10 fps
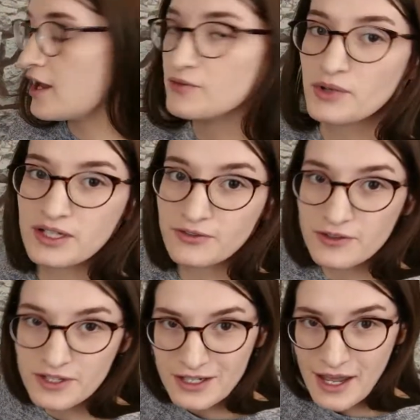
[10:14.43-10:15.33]
and ready
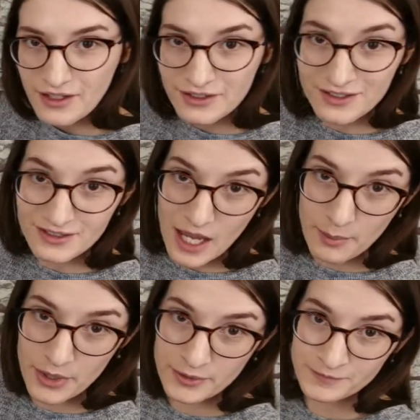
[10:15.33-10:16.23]
for the next
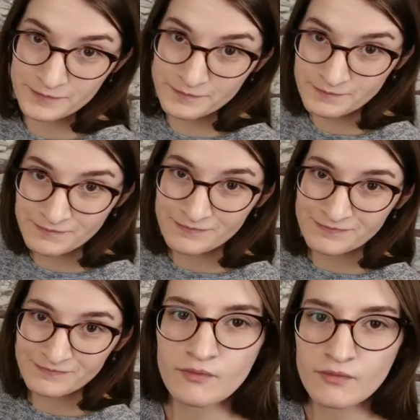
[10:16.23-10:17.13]
step.
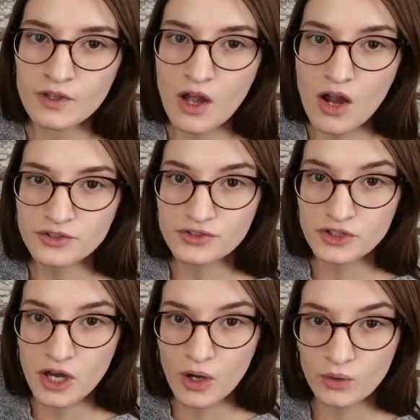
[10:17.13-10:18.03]
Our
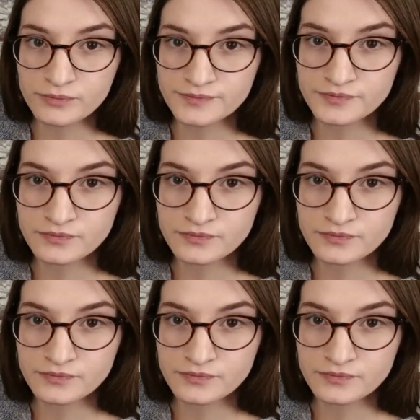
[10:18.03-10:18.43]
dough